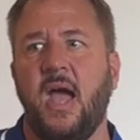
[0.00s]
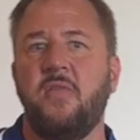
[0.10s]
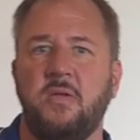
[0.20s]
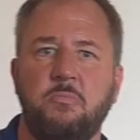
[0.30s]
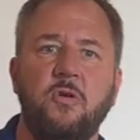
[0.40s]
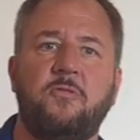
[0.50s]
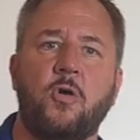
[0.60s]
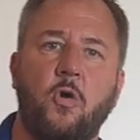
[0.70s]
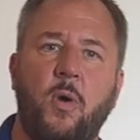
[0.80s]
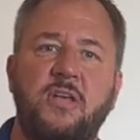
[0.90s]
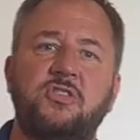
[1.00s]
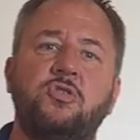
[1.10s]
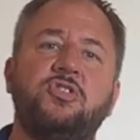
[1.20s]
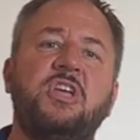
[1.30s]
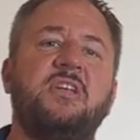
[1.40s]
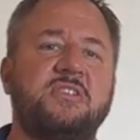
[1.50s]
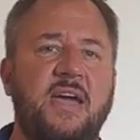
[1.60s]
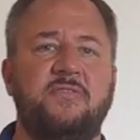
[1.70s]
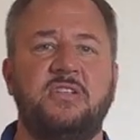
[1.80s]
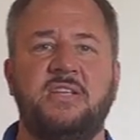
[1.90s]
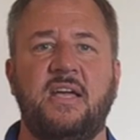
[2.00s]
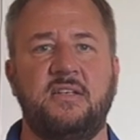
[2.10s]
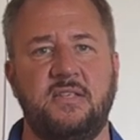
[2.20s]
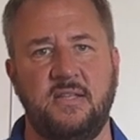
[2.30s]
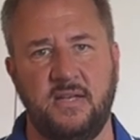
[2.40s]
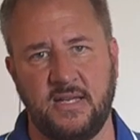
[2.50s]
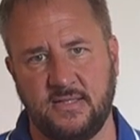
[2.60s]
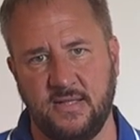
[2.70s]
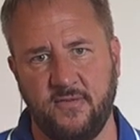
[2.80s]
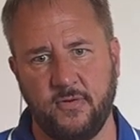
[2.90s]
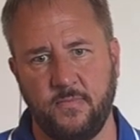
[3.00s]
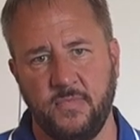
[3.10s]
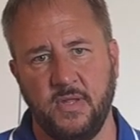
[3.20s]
and then move her away so she doesn't have to take it to the next level.